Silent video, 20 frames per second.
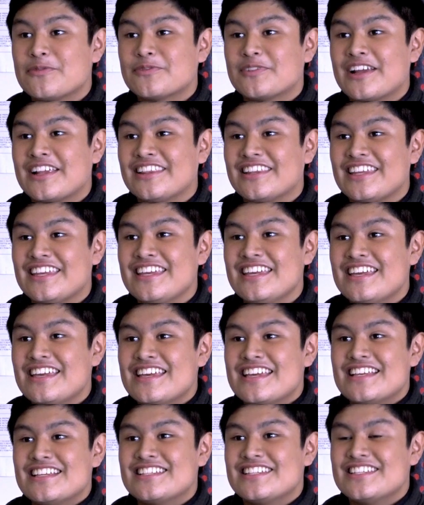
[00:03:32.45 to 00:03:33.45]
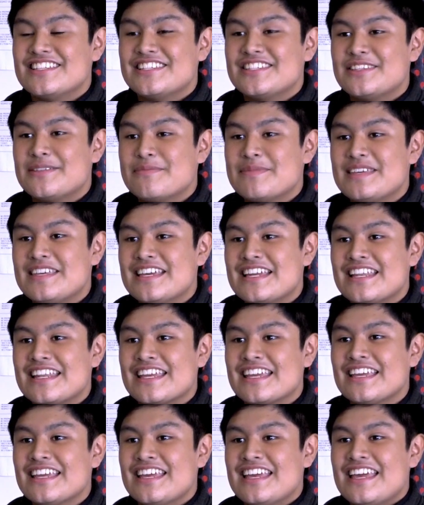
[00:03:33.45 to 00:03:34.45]
friendly since the
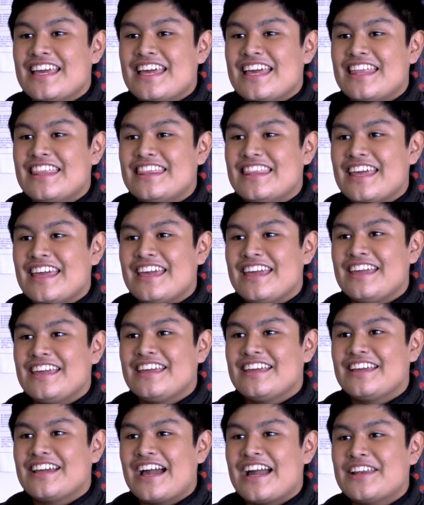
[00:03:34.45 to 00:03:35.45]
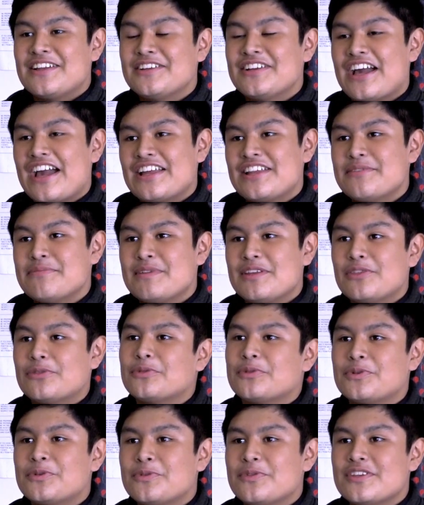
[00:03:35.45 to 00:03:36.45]
beginning. And they kind of guided me
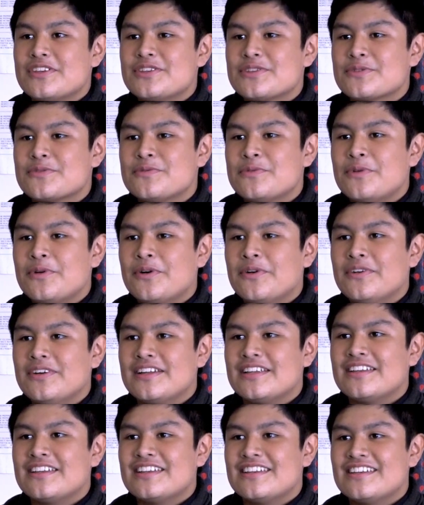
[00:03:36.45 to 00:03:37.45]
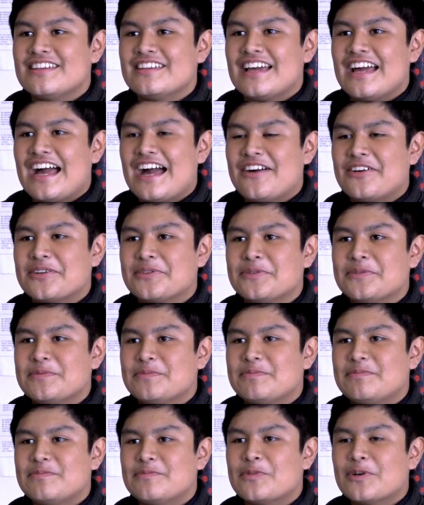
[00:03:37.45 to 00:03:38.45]
through the school and how to
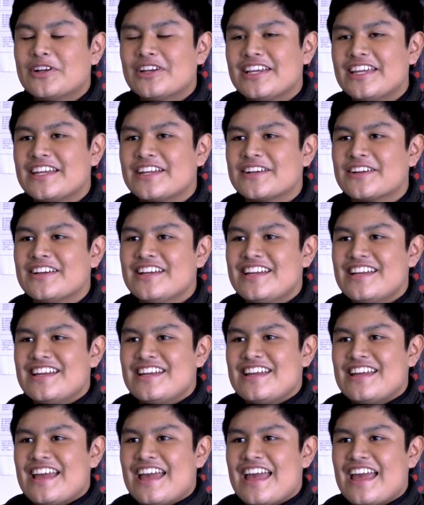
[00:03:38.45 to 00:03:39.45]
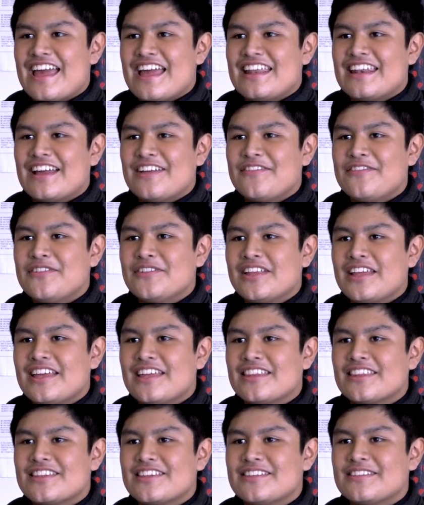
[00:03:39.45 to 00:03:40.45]
work here. And I feel like
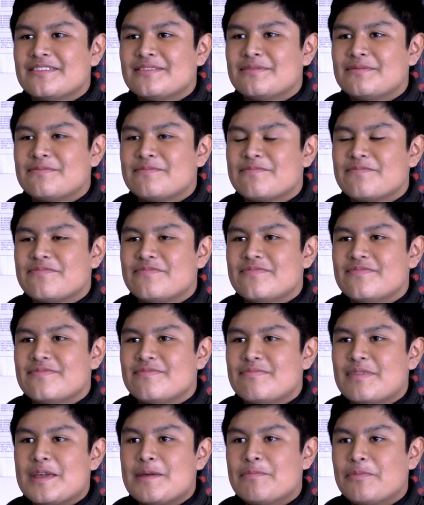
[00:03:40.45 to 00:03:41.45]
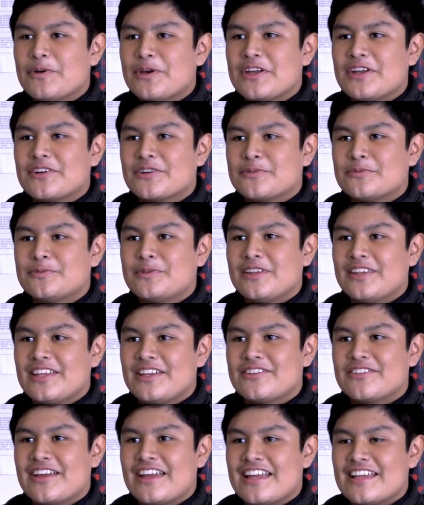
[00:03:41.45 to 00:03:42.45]
the people here are really
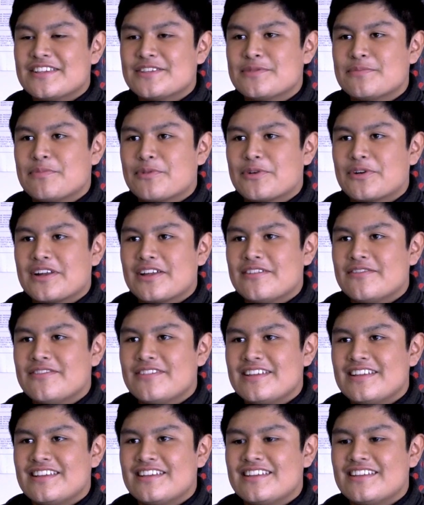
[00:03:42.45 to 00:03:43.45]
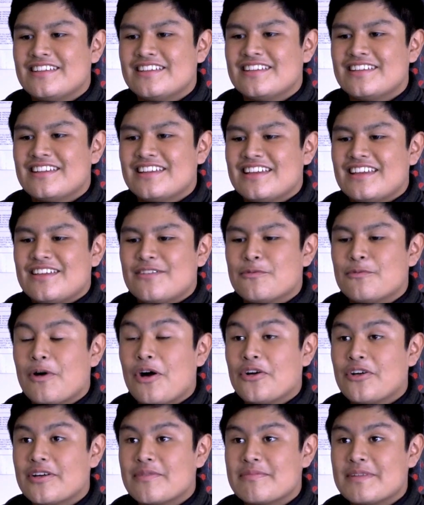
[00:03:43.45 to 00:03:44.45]
great and supportive and
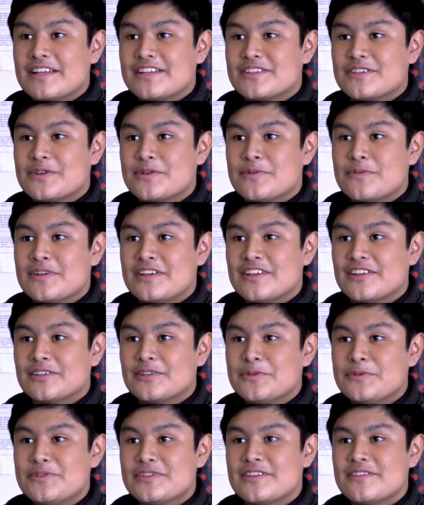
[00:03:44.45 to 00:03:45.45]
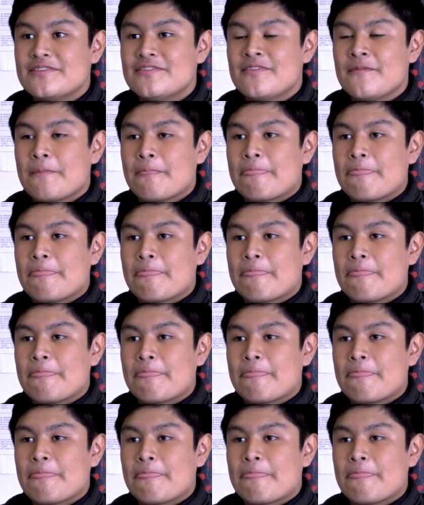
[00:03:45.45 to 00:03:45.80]
welcoming too and inclusive.